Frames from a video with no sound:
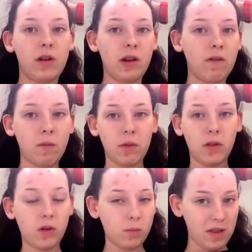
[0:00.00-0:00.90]
leave them in the
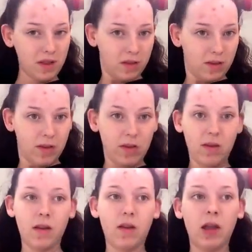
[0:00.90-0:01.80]

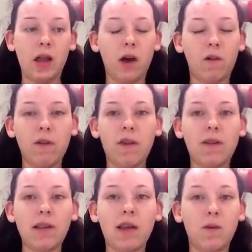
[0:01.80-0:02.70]
comments.
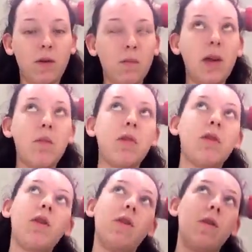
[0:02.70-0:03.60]
Obviously I won't be able to
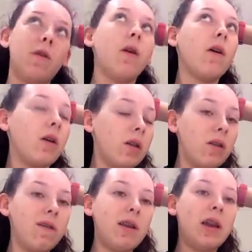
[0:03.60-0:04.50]
do
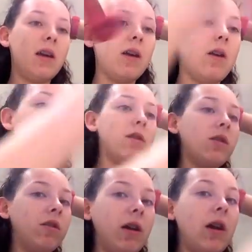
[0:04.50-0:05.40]
the video
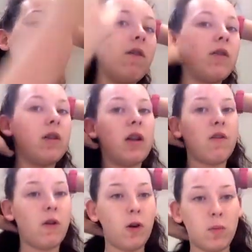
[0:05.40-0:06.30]
straight after you leave
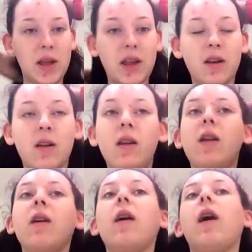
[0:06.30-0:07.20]
your comment.
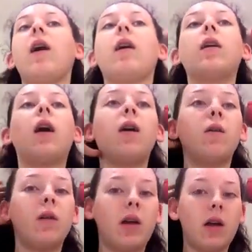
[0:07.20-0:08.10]
I
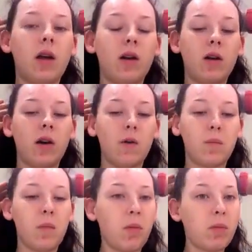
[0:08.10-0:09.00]
will
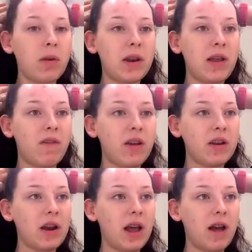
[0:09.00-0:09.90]
probably leave it
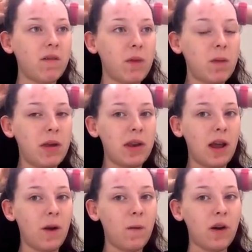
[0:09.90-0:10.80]
until I have maybe
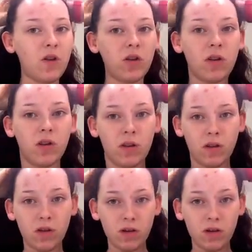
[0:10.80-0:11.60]
10 questions.